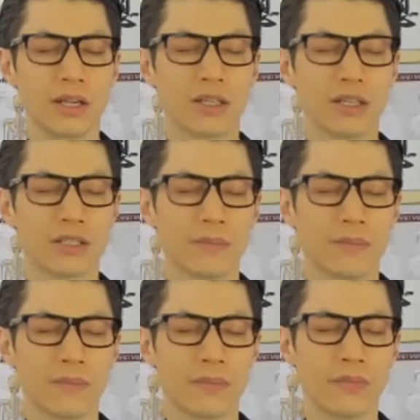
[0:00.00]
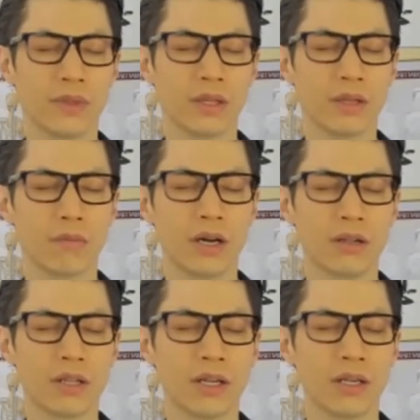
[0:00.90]
like this
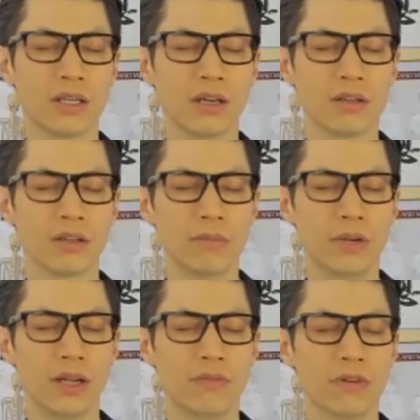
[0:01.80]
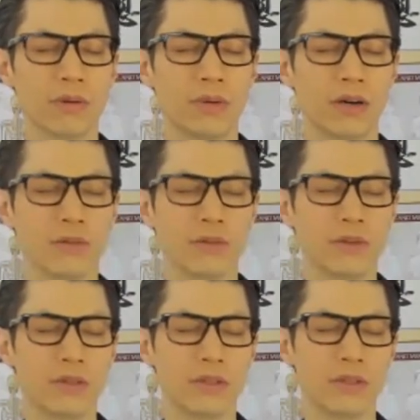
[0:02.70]
while lying down on the bed for about
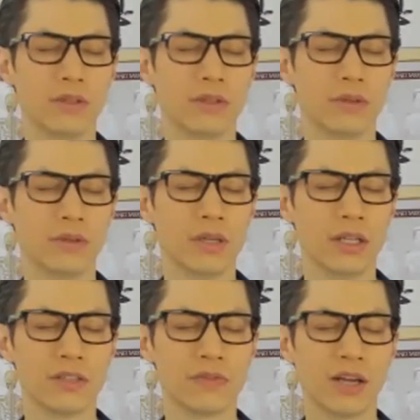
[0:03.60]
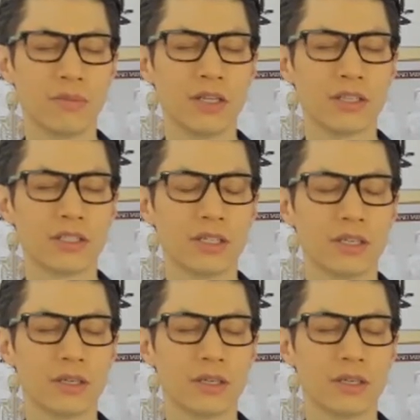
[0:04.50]
at least 5 minutes